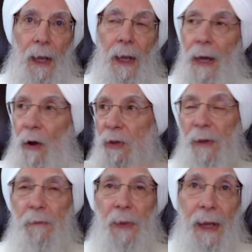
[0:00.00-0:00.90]
Now,
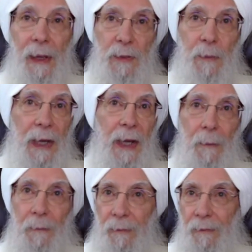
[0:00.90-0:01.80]
human beings make
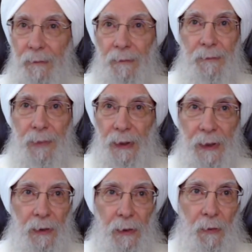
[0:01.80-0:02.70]
up
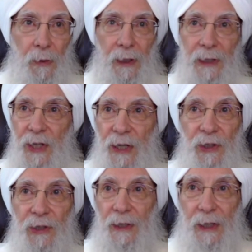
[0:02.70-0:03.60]
political
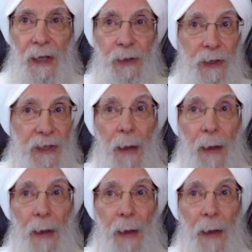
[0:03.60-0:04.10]
organizations and countries.